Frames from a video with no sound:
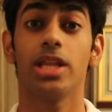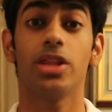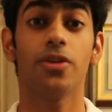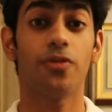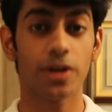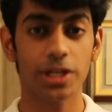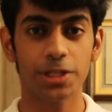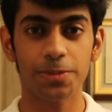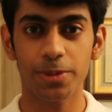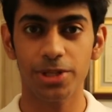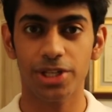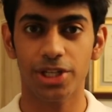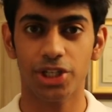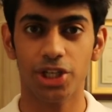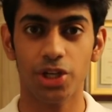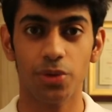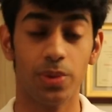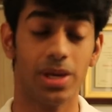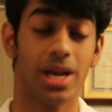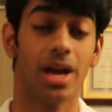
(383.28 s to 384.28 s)
In the first
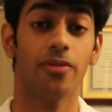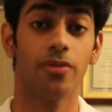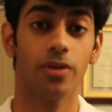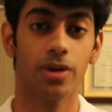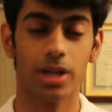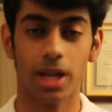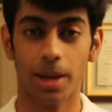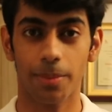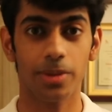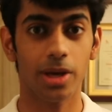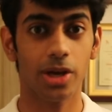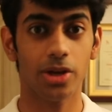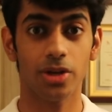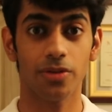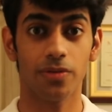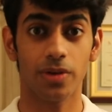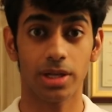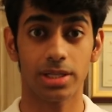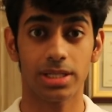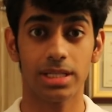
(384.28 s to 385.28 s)
position, we have Columbia
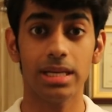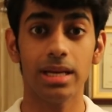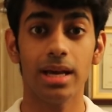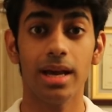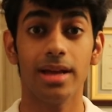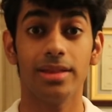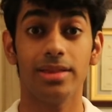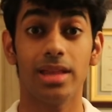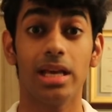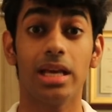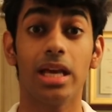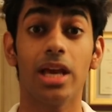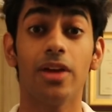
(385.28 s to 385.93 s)
University. They